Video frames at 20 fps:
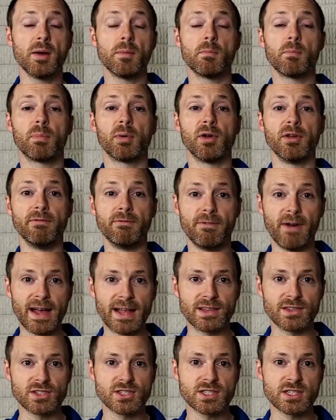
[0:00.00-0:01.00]

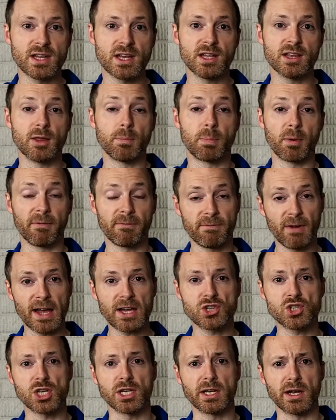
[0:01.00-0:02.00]
prevents the
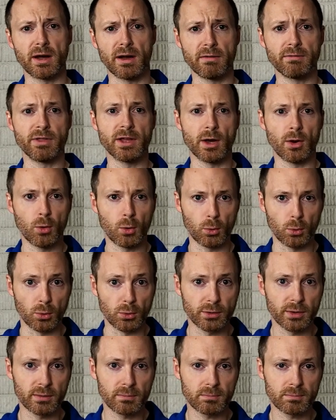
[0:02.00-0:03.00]
perfection of the old.